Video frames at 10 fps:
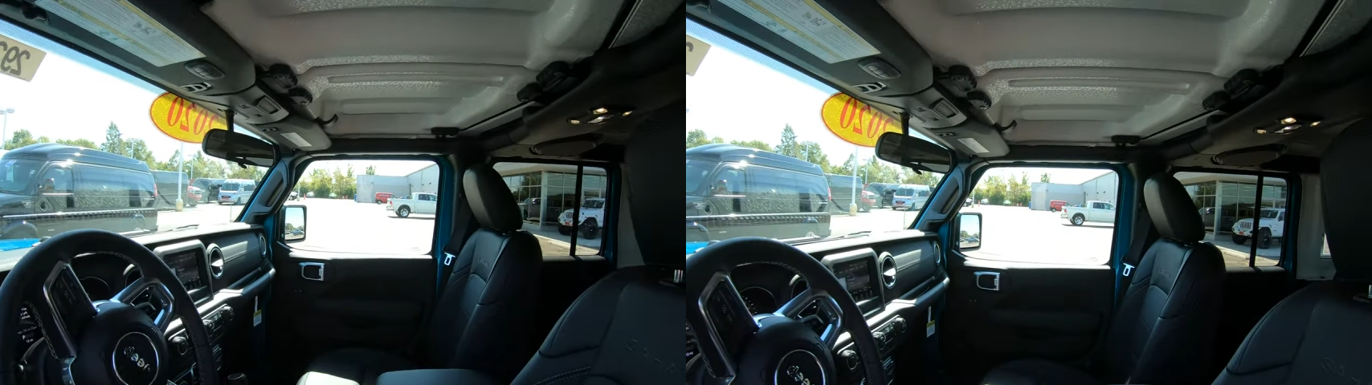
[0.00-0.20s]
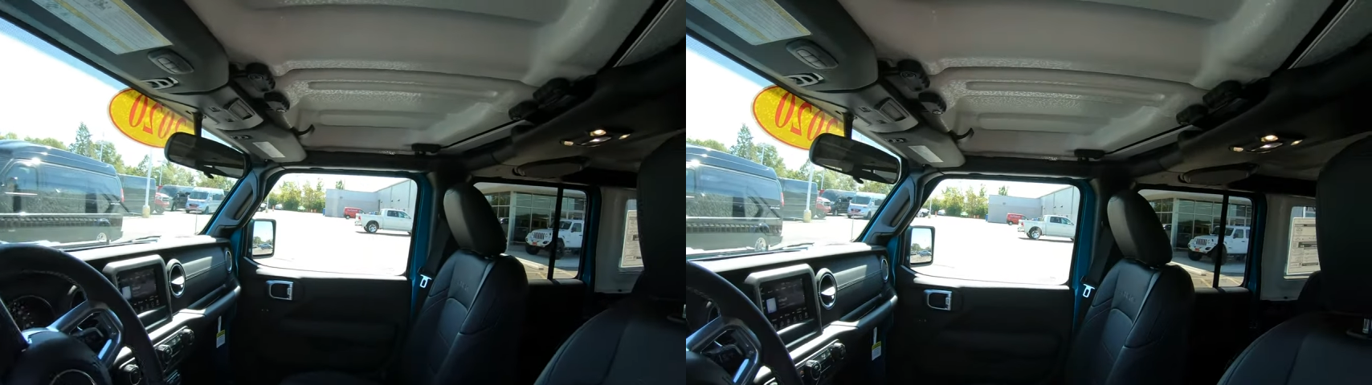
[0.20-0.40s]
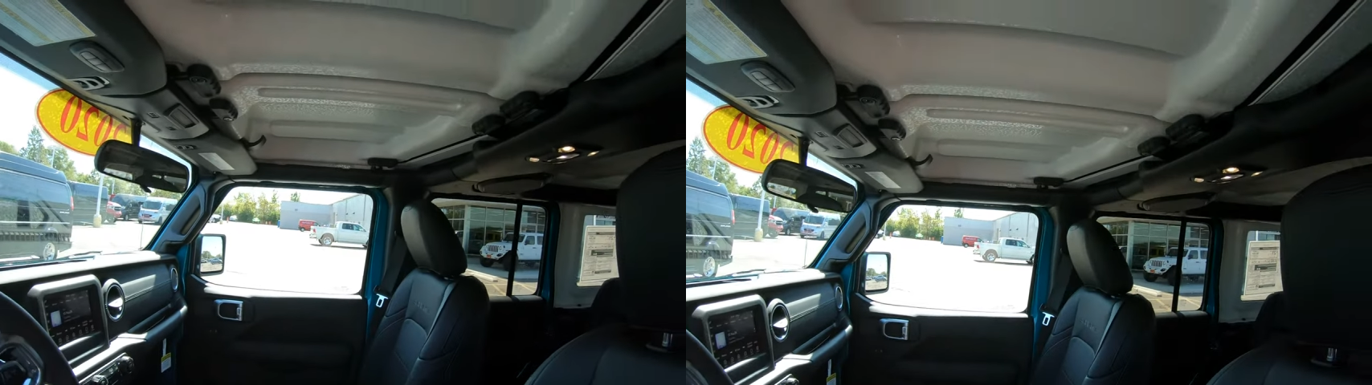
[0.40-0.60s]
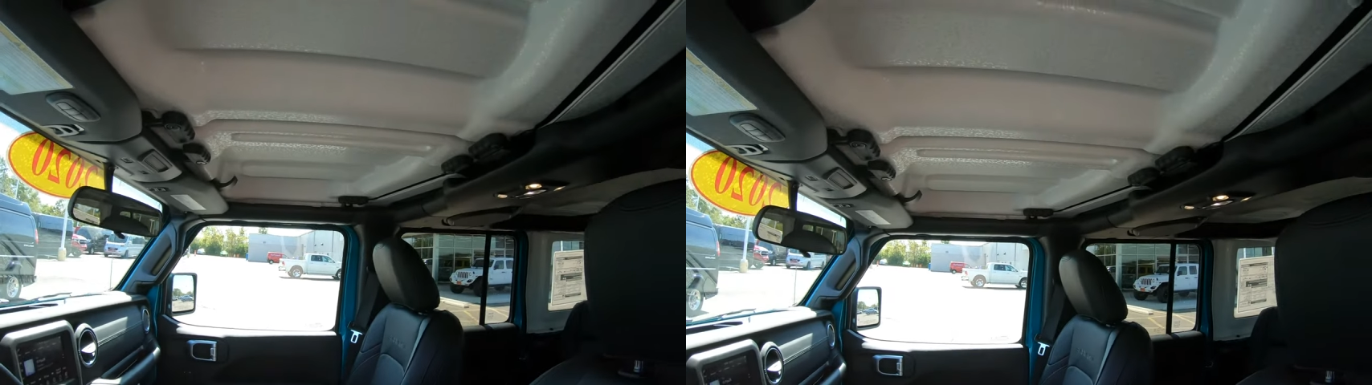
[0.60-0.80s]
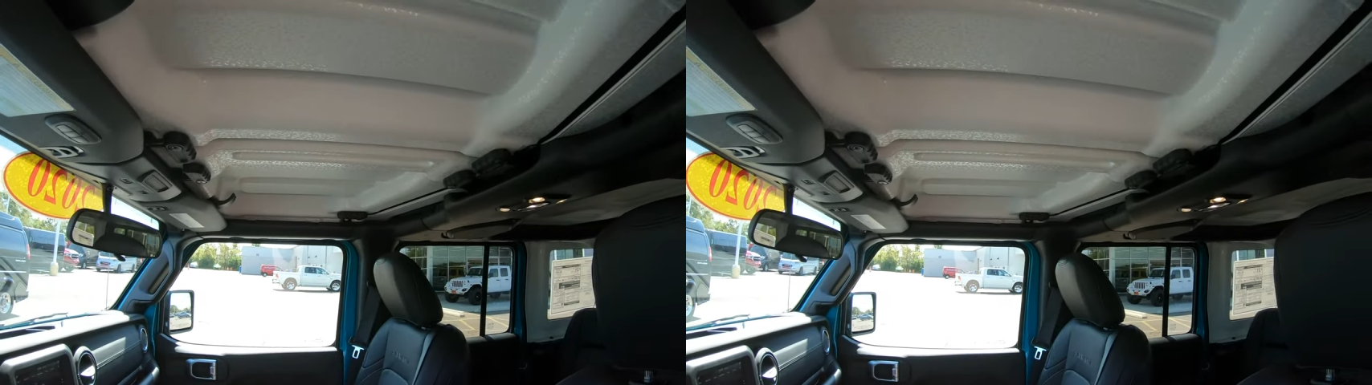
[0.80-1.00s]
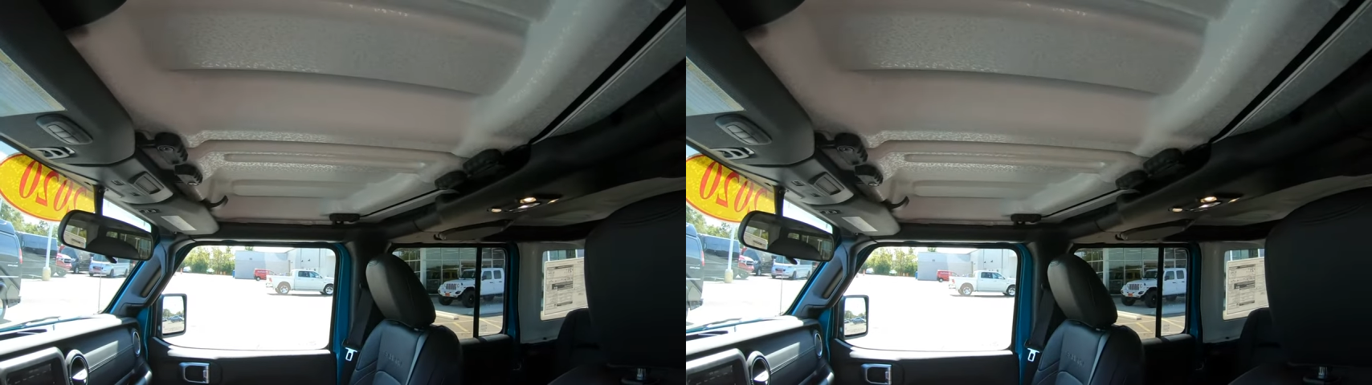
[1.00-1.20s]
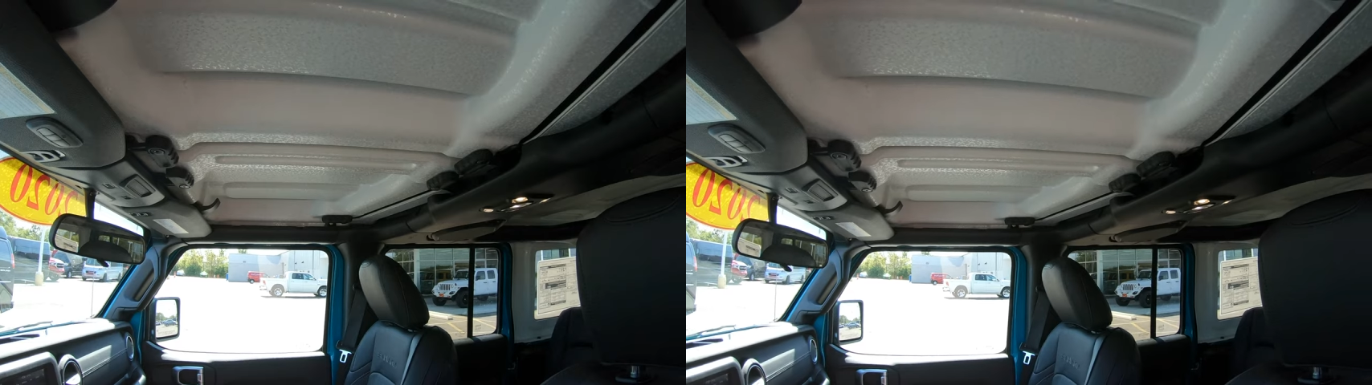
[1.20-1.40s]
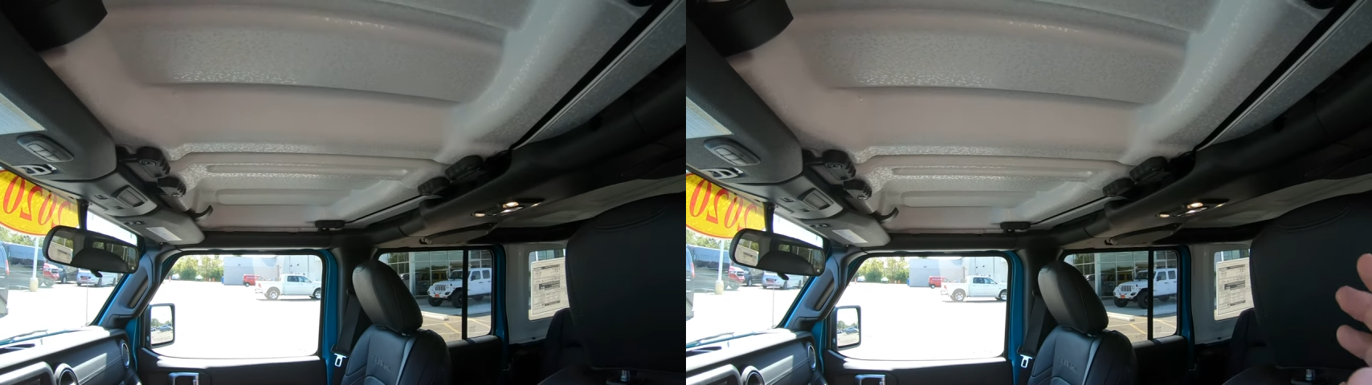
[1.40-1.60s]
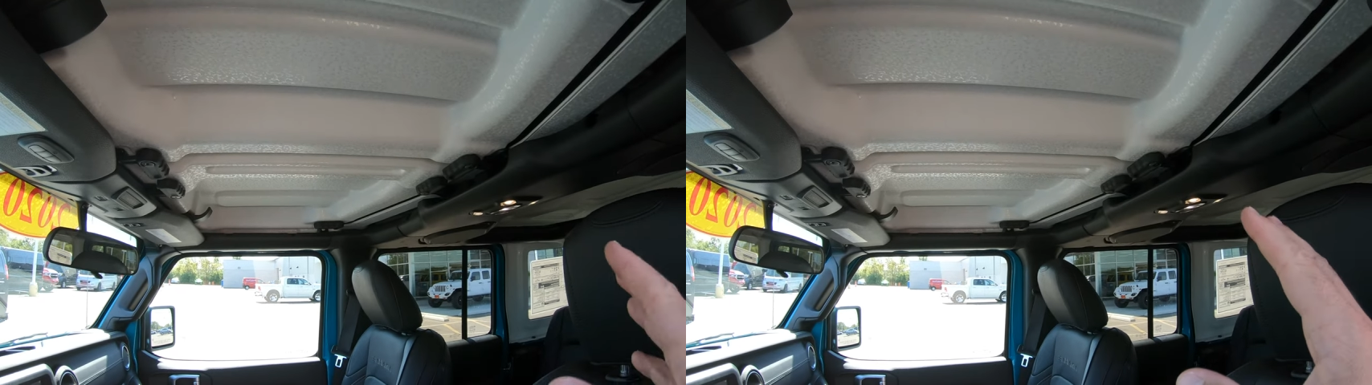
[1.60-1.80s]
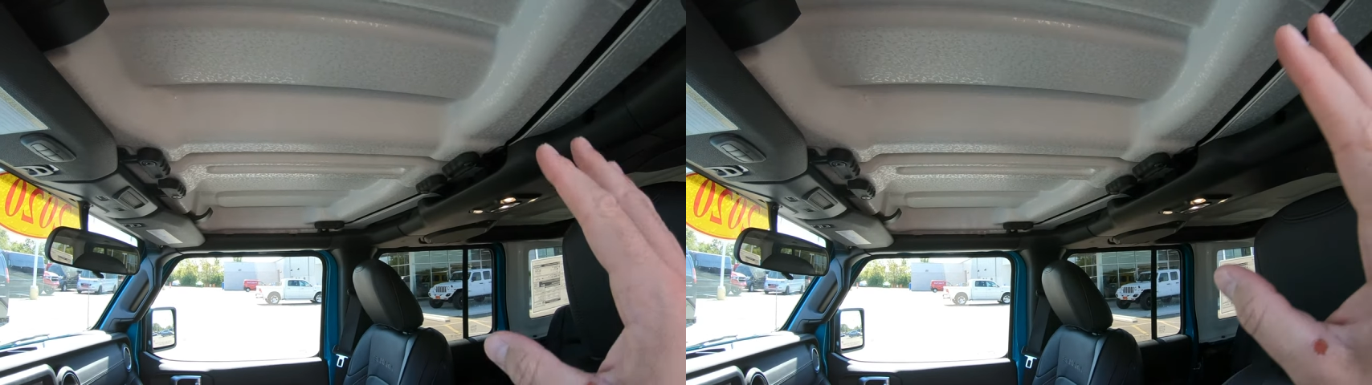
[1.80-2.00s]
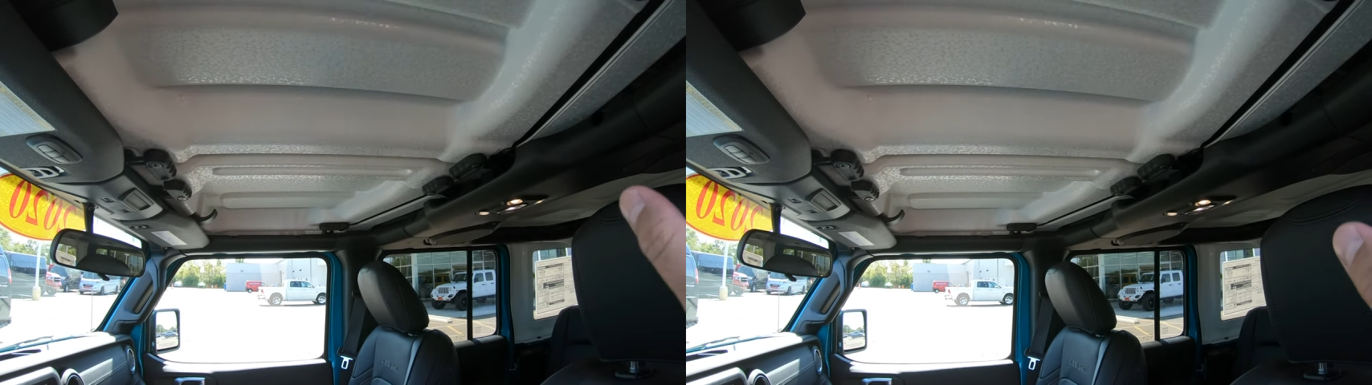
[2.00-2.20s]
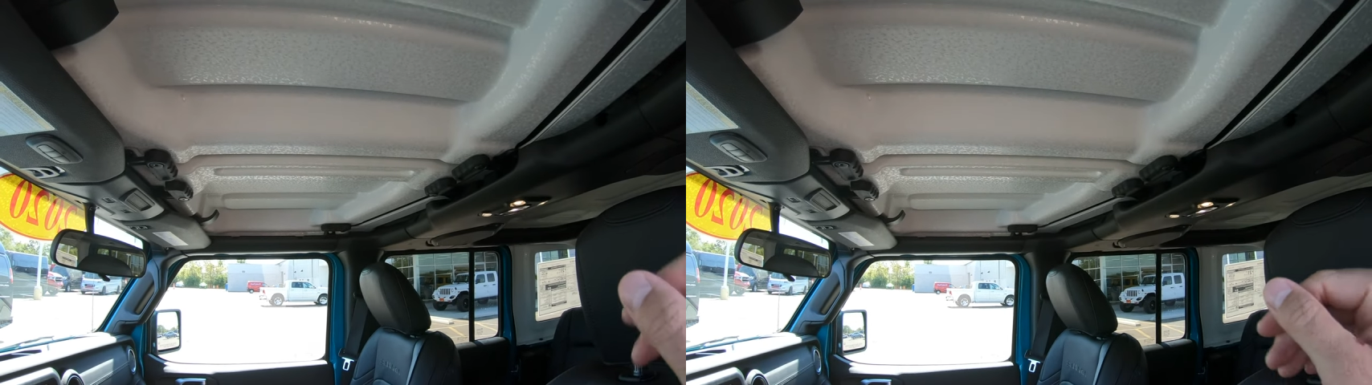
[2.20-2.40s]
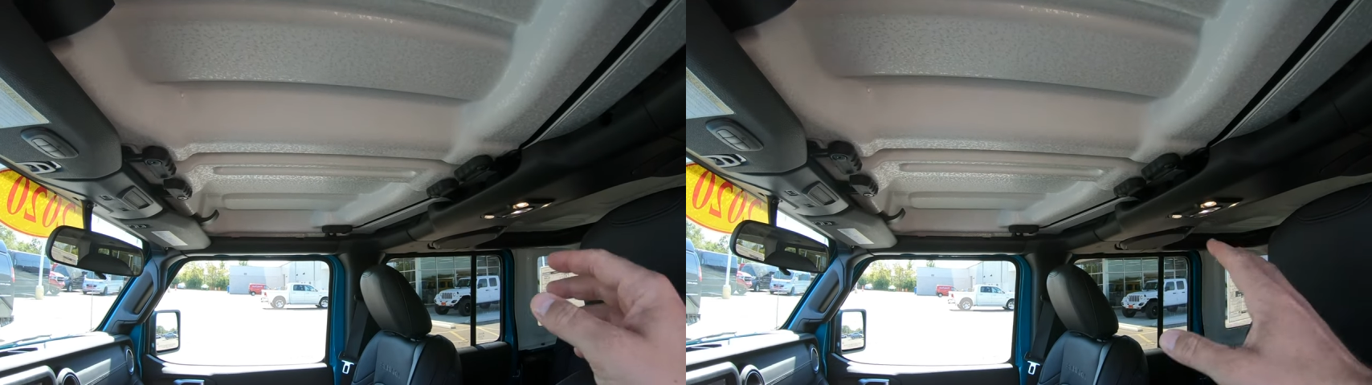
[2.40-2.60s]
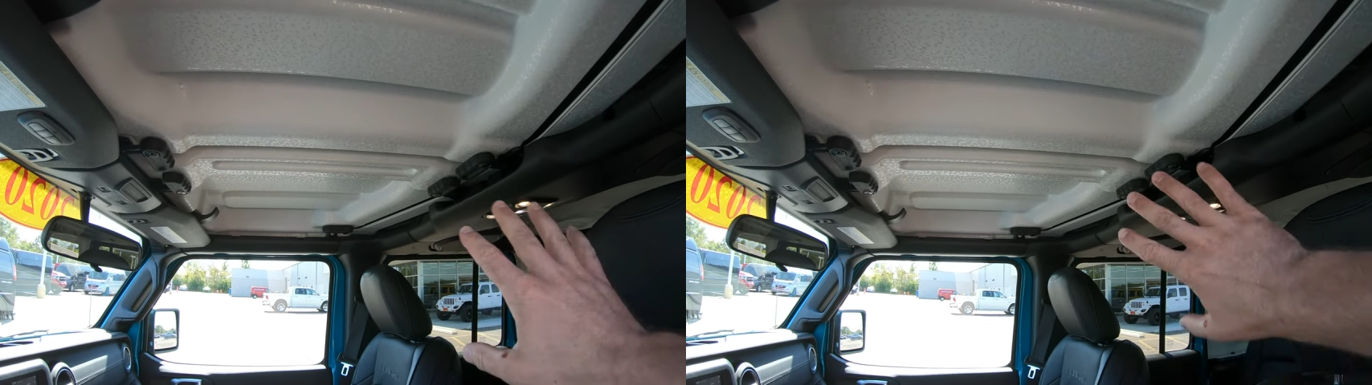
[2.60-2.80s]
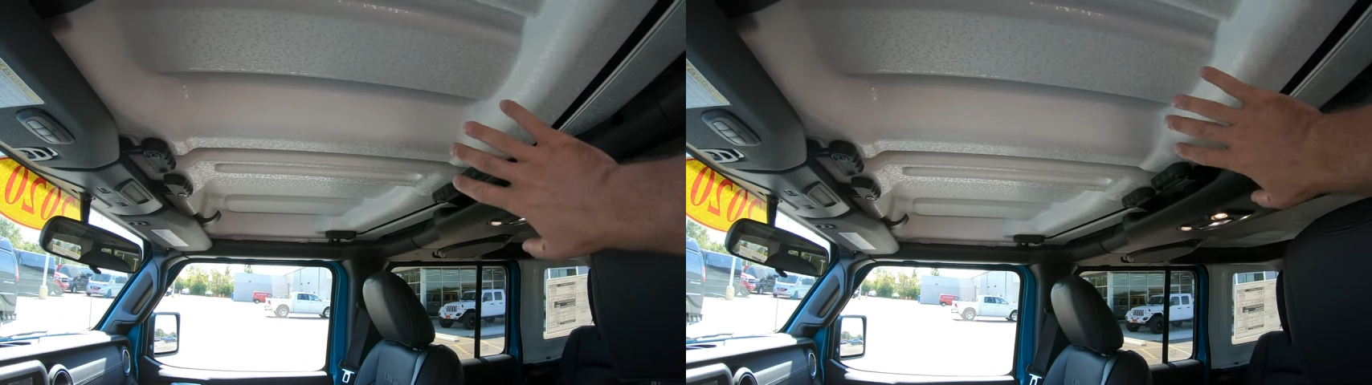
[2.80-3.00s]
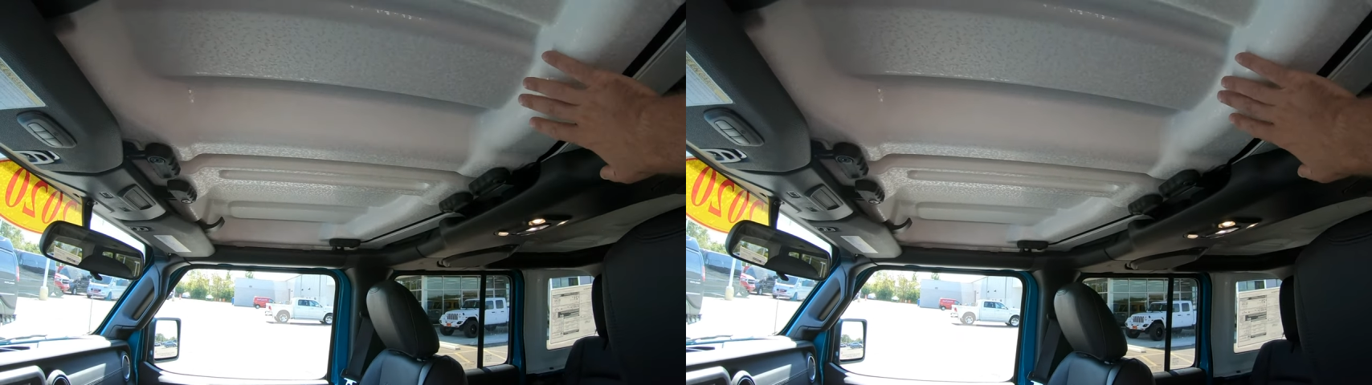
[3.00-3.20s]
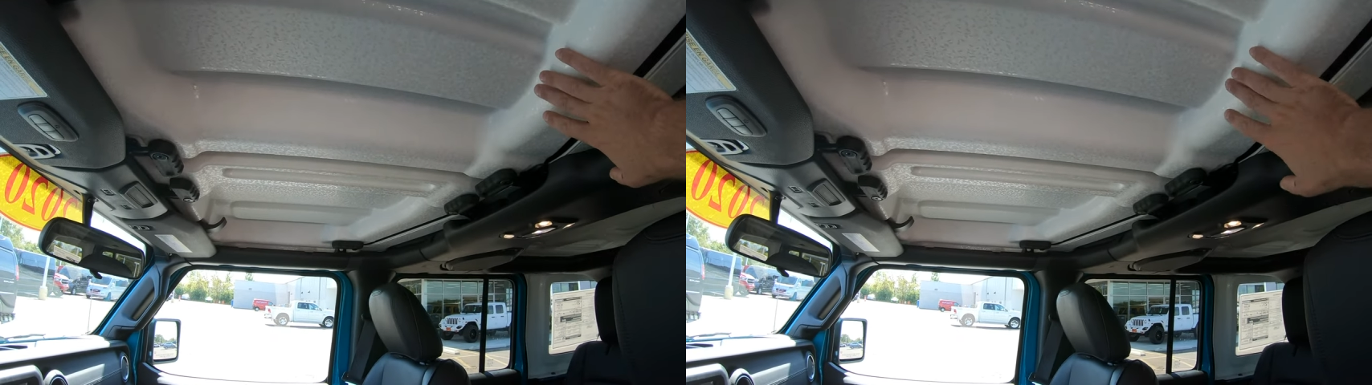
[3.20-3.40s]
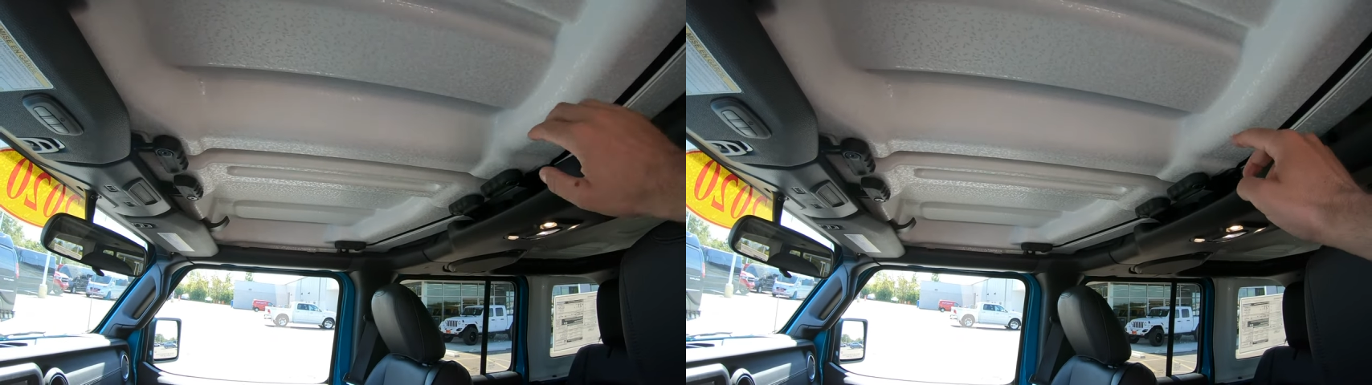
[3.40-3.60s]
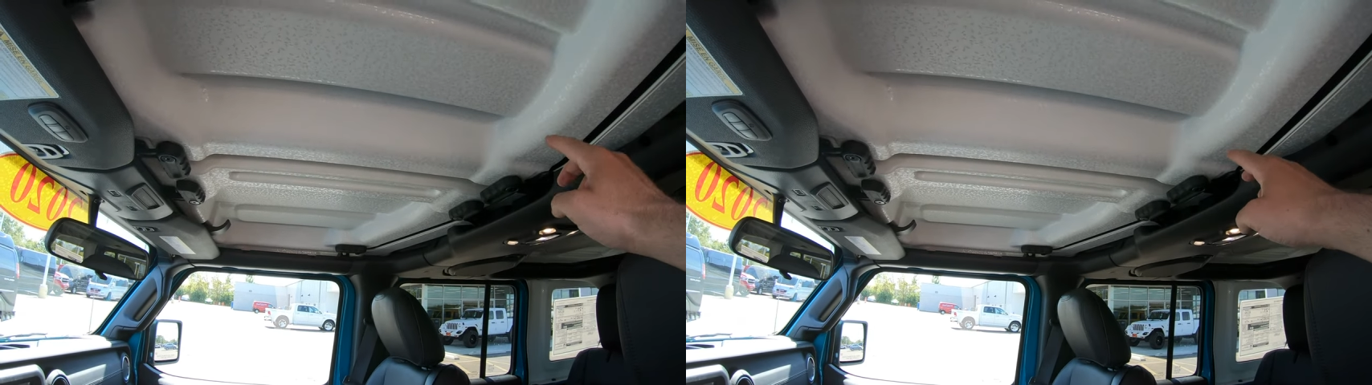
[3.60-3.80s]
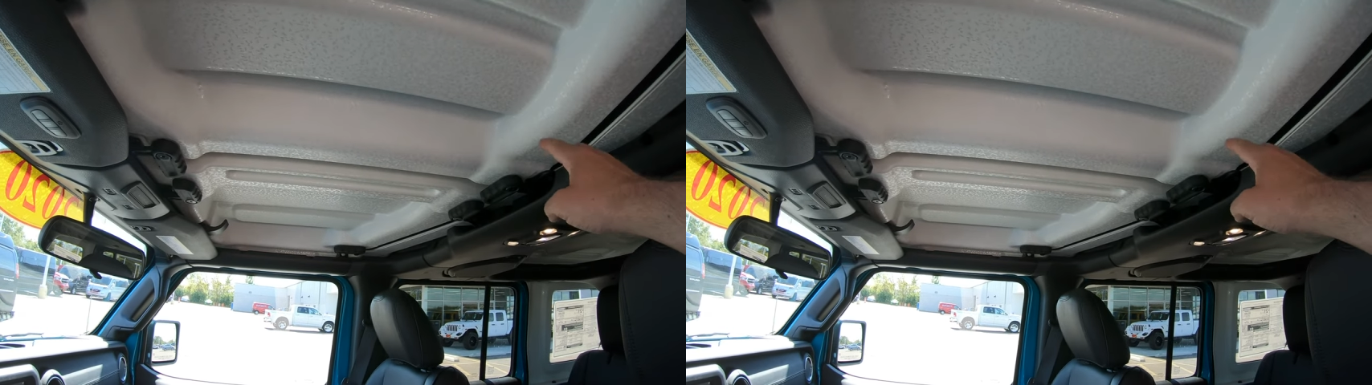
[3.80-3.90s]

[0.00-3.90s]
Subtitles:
No face is visible, so there are no lips to read.